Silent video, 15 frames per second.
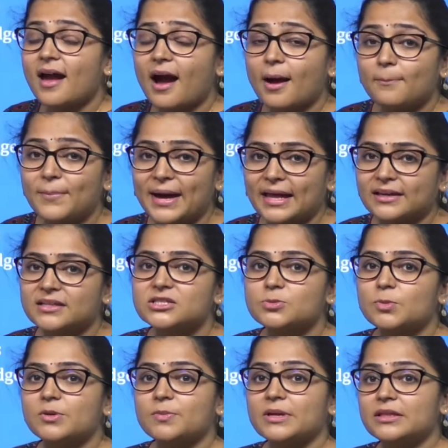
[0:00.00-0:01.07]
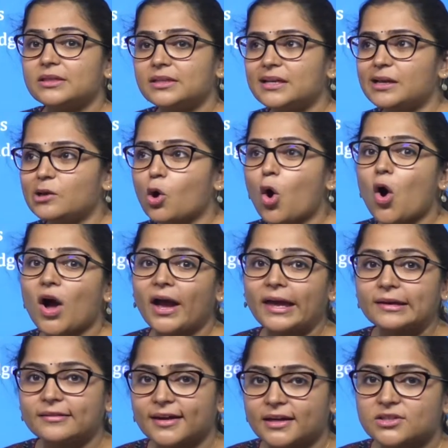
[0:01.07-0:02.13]
a balance between the law
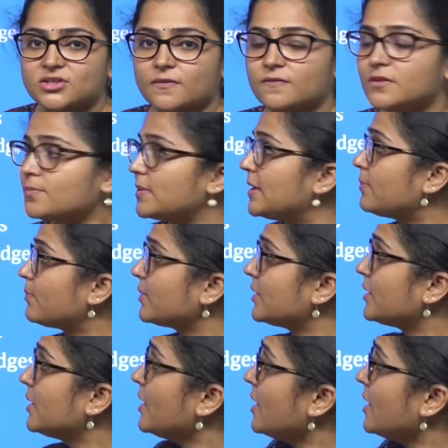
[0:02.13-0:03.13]
and rights of the people.